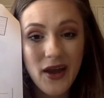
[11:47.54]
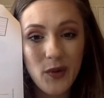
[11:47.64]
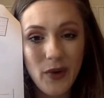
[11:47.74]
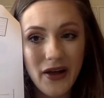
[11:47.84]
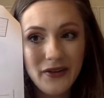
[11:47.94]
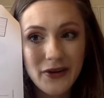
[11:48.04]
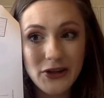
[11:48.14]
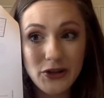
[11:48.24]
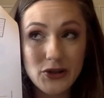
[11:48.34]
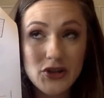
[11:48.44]
Well,
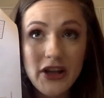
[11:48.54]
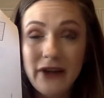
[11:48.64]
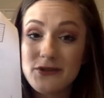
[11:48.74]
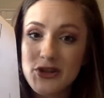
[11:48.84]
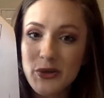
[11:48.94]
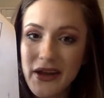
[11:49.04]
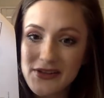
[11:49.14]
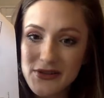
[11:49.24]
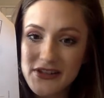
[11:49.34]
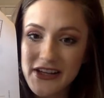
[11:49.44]
you should have 2
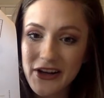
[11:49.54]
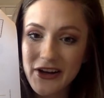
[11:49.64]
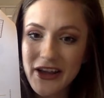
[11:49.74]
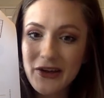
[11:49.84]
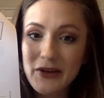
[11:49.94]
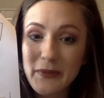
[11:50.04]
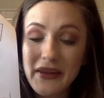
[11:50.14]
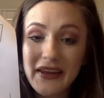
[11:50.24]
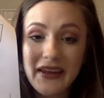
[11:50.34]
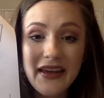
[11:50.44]
answers here. It could
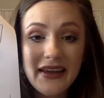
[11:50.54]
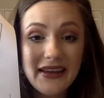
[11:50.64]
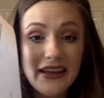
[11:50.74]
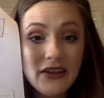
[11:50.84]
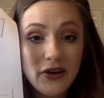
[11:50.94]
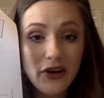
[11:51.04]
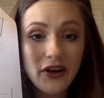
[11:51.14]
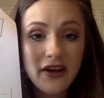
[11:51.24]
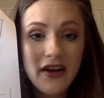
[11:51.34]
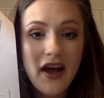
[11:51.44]
be
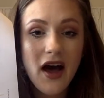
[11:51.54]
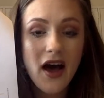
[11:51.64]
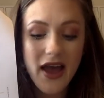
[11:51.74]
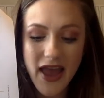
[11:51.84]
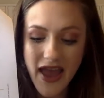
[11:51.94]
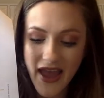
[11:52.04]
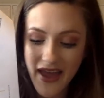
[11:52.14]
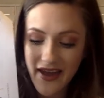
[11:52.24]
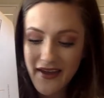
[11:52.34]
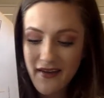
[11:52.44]
either
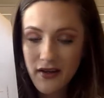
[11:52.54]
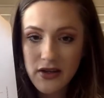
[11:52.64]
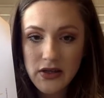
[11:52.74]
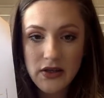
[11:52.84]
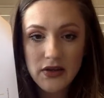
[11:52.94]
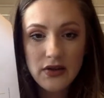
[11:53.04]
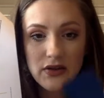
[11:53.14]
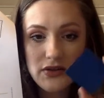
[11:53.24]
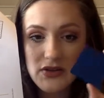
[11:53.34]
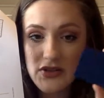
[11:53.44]
a
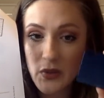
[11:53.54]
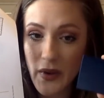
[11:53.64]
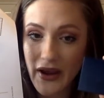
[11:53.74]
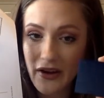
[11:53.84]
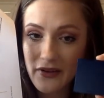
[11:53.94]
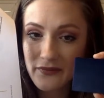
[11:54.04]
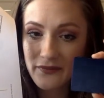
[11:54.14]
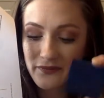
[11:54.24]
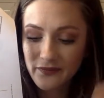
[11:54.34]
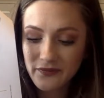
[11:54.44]
square
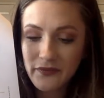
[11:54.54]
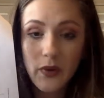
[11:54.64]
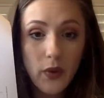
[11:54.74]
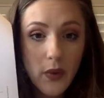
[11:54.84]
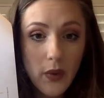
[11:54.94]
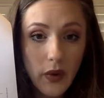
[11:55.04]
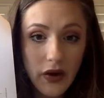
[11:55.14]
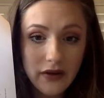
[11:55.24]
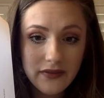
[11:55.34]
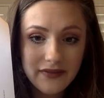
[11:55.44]

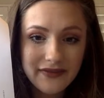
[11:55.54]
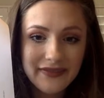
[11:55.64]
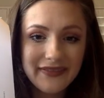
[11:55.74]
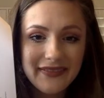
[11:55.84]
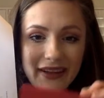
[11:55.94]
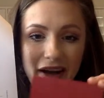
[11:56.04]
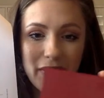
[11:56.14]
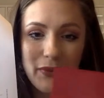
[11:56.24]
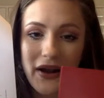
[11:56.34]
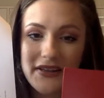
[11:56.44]
or a
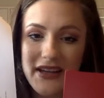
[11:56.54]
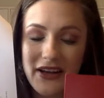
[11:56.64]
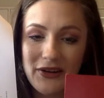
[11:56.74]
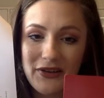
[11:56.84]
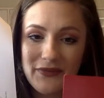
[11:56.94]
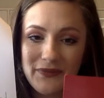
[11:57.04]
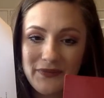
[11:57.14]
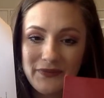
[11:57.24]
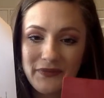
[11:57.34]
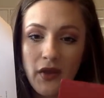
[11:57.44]
rectangle.
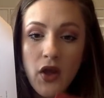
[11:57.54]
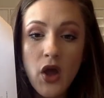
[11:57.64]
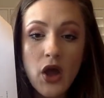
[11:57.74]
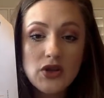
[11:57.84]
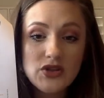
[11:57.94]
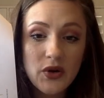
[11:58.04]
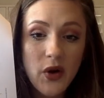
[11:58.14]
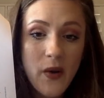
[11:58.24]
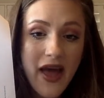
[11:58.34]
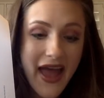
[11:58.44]
So
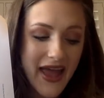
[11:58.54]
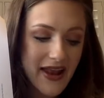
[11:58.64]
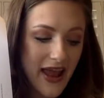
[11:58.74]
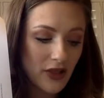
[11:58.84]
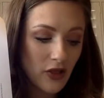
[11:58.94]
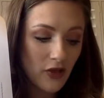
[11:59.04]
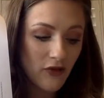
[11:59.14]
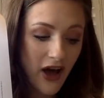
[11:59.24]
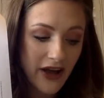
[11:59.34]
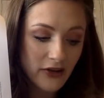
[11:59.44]
go ahead and
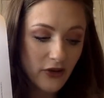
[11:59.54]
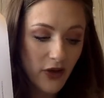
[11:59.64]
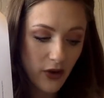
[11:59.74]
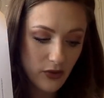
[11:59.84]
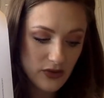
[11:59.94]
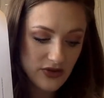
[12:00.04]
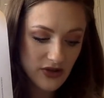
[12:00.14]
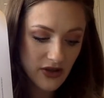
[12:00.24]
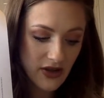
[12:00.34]
find those,